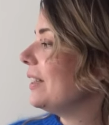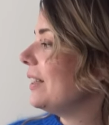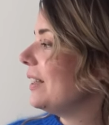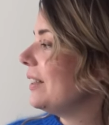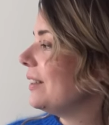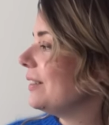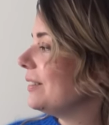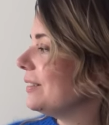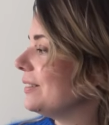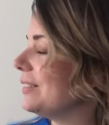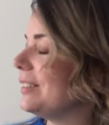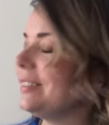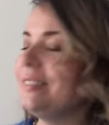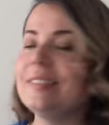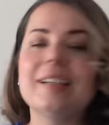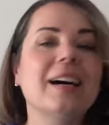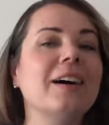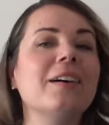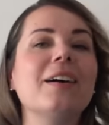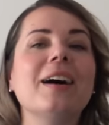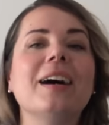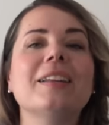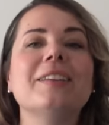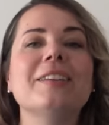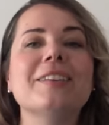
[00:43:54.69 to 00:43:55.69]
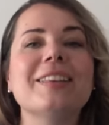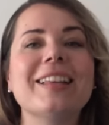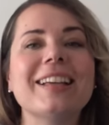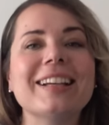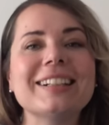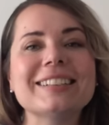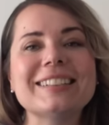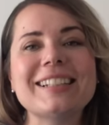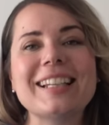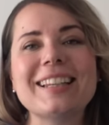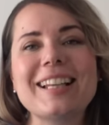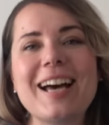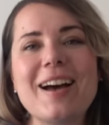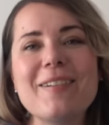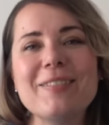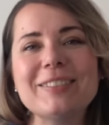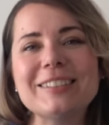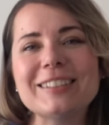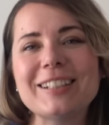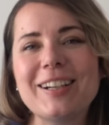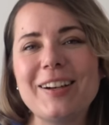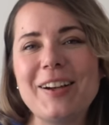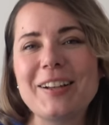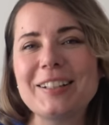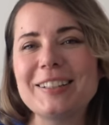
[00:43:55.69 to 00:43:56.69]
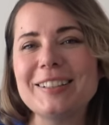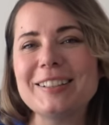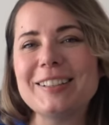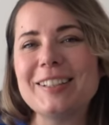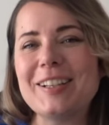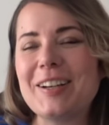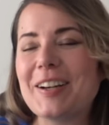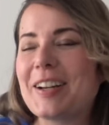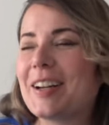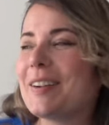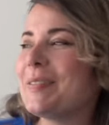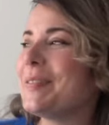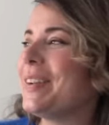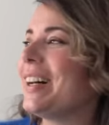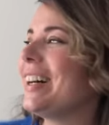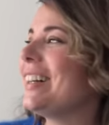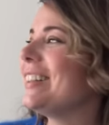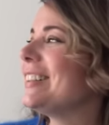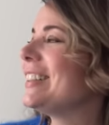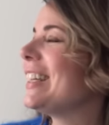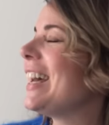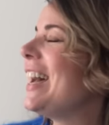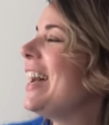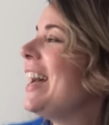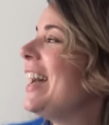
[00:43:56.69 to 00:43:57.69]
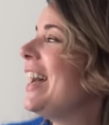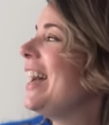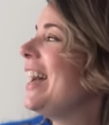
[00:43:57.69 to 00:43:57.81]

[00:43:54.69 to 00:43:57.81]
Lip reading: other things that I was going to talk about.